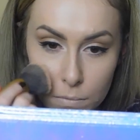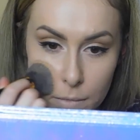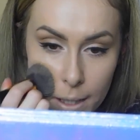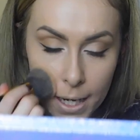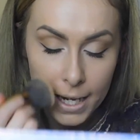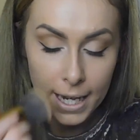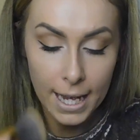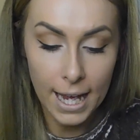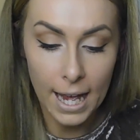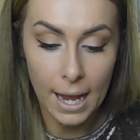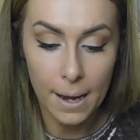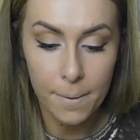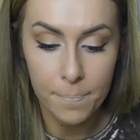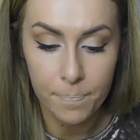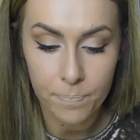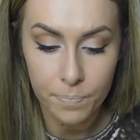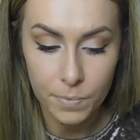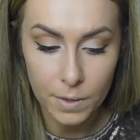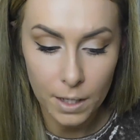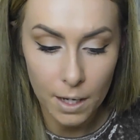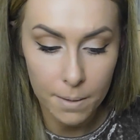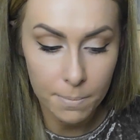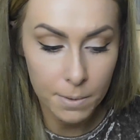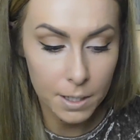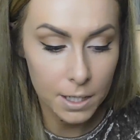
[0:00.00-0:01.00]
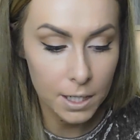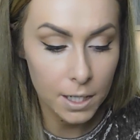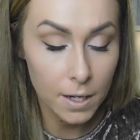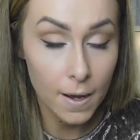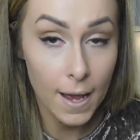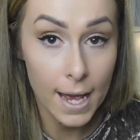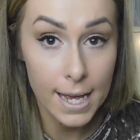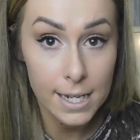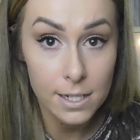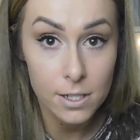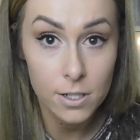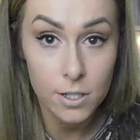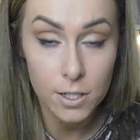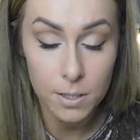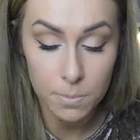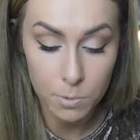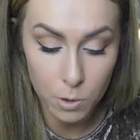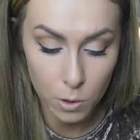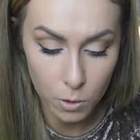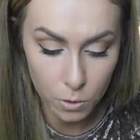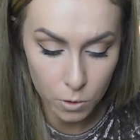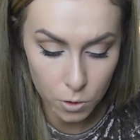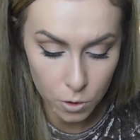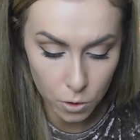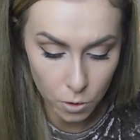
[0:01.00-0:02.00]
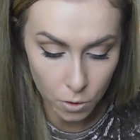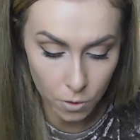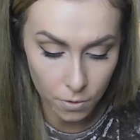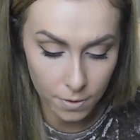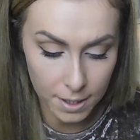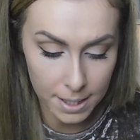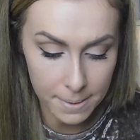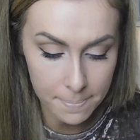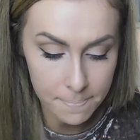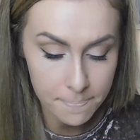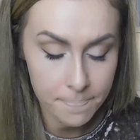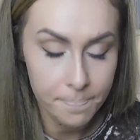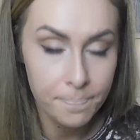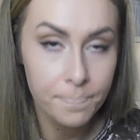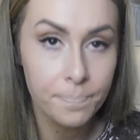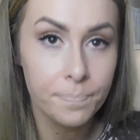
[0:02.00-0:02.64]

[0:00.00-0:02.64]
Okay, I'm going to go ahead and do some contouring.